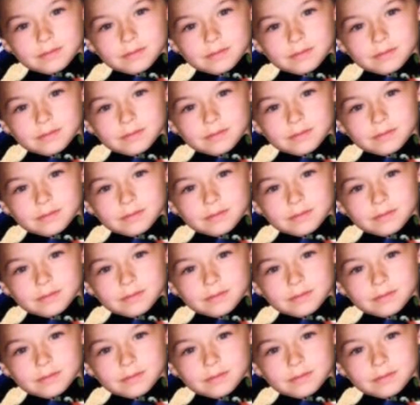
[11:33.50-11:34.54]

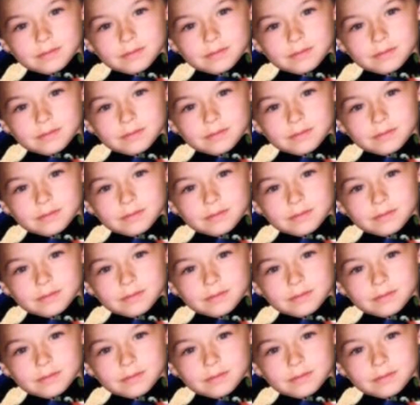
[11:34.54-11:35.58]

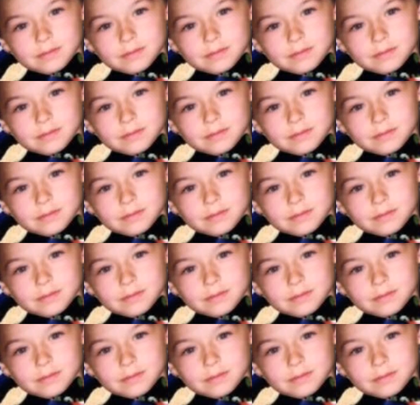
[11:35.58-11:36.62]

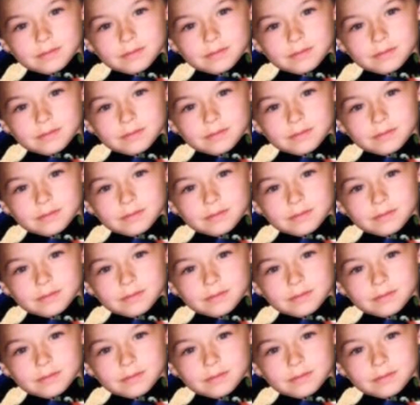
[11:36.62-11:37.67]

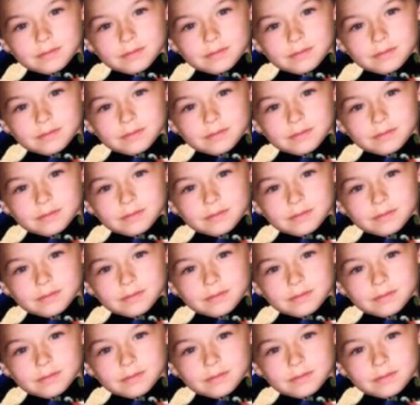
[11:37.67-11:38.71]

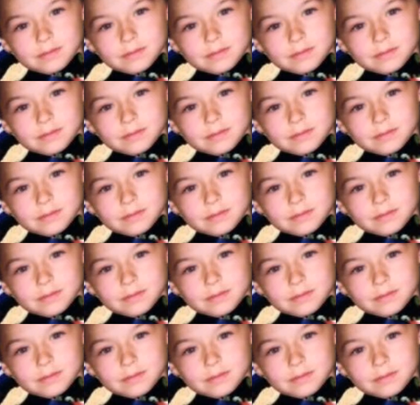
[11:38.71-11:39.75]

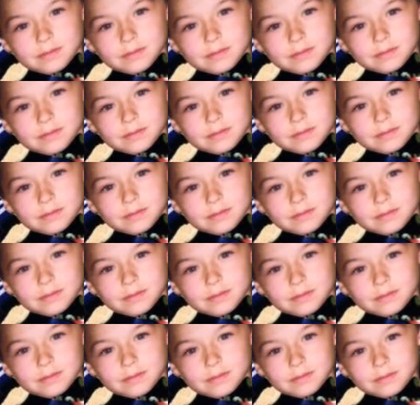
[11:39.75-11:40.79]

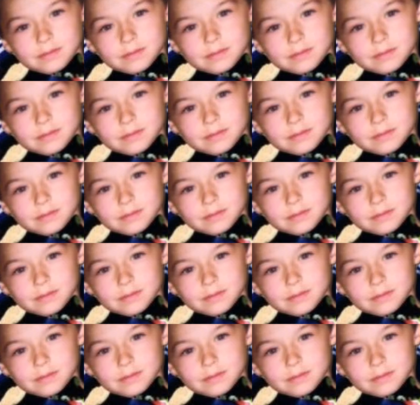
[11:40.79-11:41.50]
No words are spoken by the person on screen.